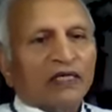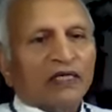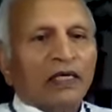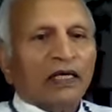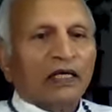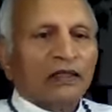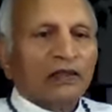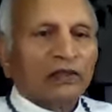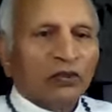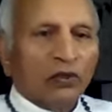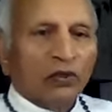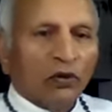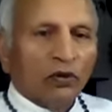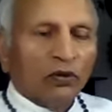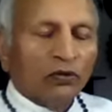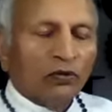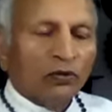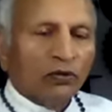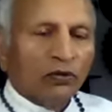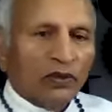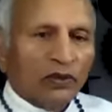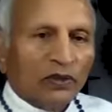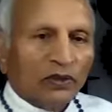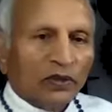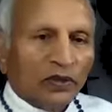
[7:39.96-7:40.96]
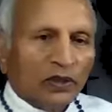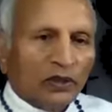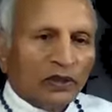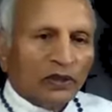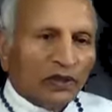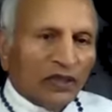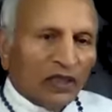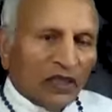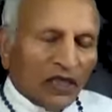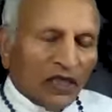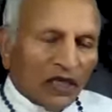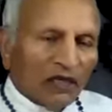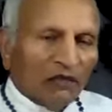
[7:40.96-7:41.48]
So
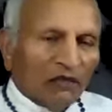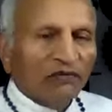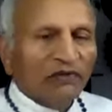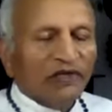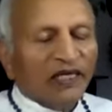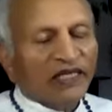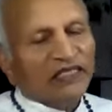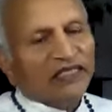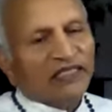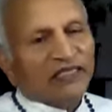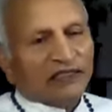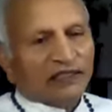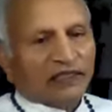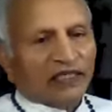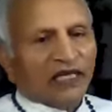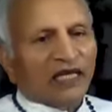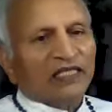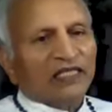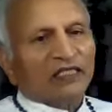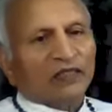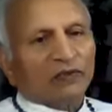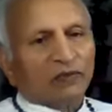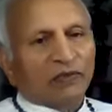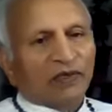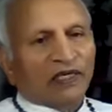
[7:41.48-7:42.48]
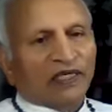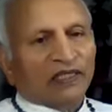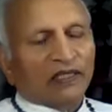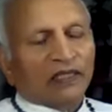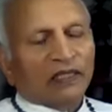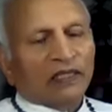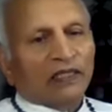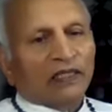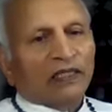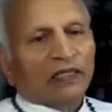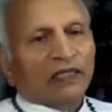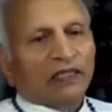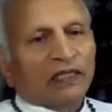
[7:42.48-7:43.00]
love and attachment.
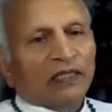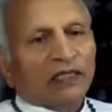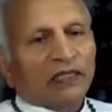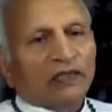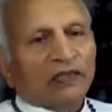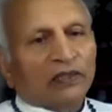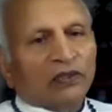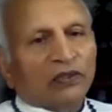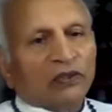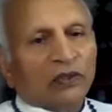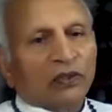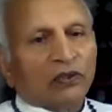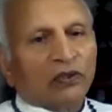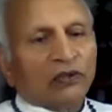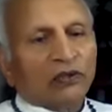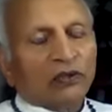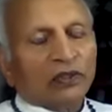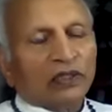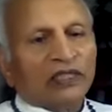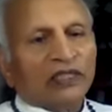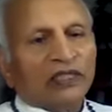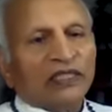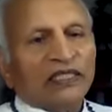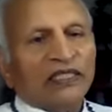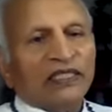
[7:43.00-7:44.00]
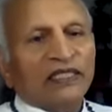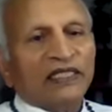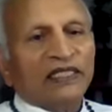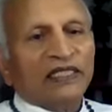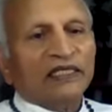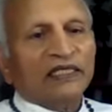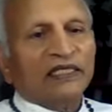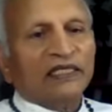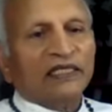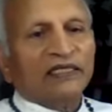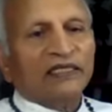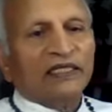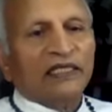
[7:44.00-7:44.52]
So create
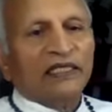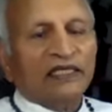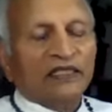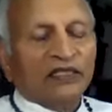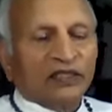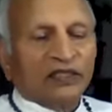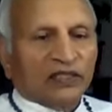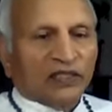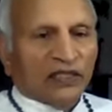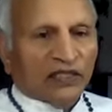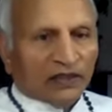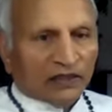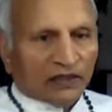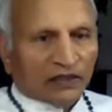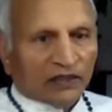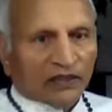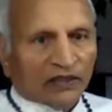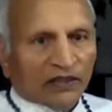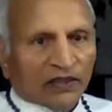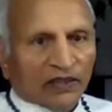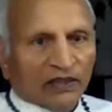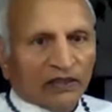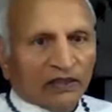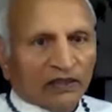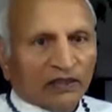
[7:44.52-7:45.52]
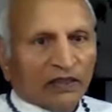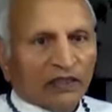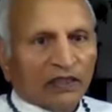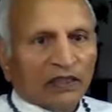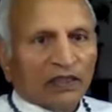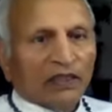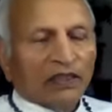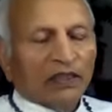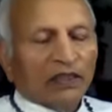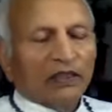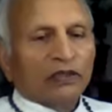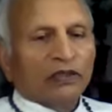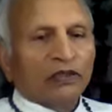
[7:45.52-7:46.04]
the distance.
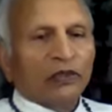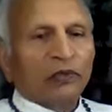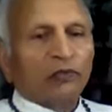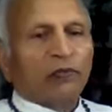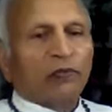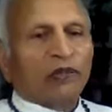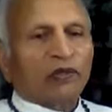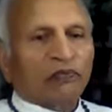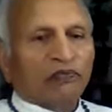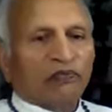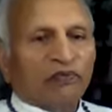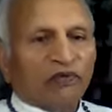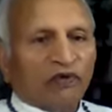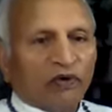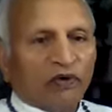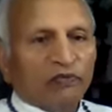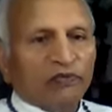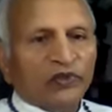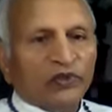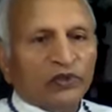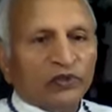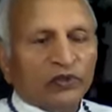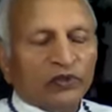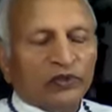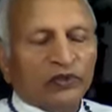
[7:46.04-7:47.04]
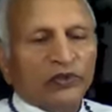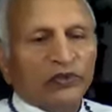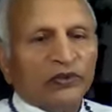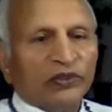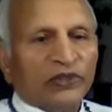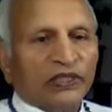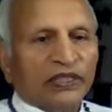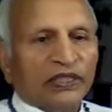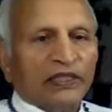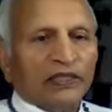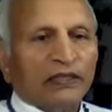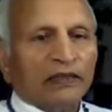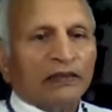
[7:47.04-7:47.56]
You perform your
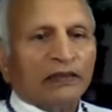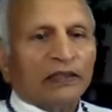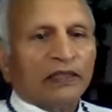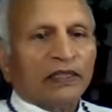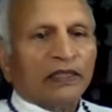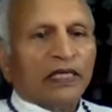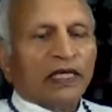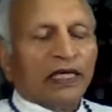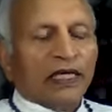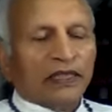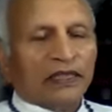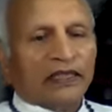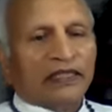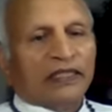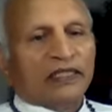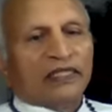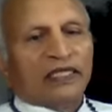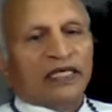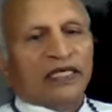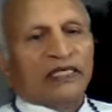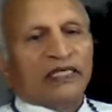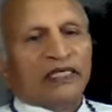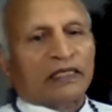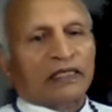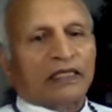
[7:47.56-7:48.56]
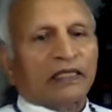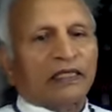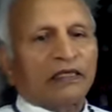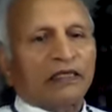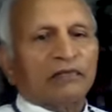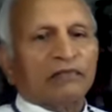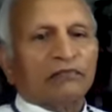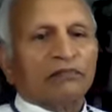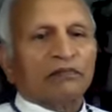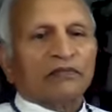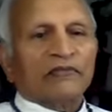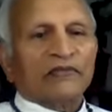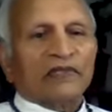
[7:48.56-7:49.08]
duty and think,
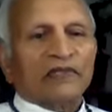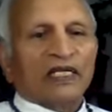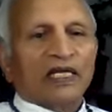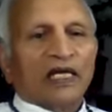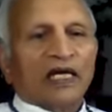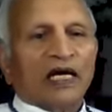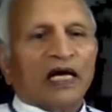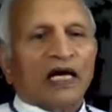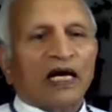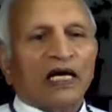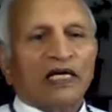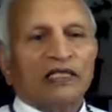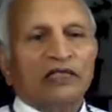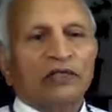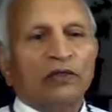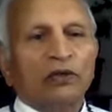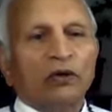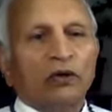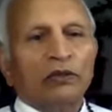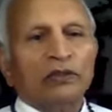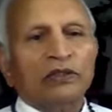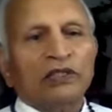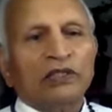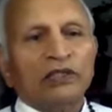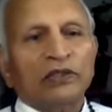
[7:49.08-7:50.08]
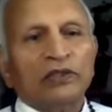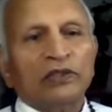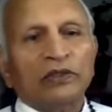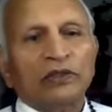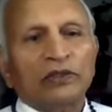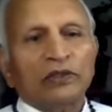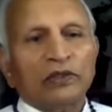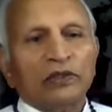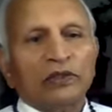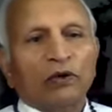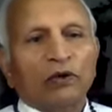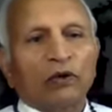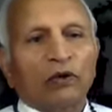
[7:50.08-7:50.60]
I don't
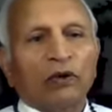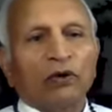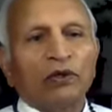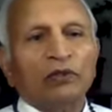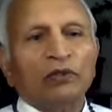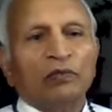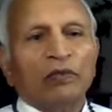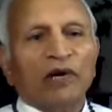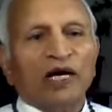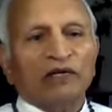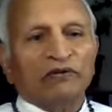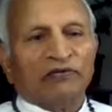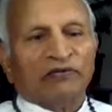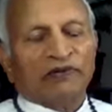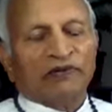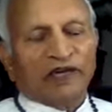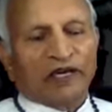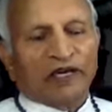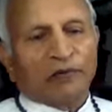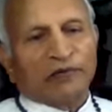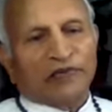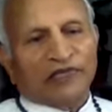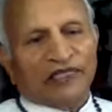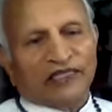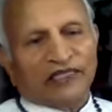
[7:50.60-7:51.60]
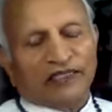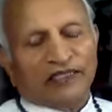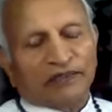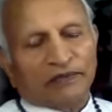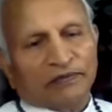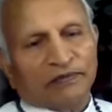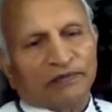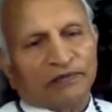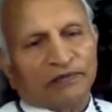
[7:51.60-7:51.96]
own my family.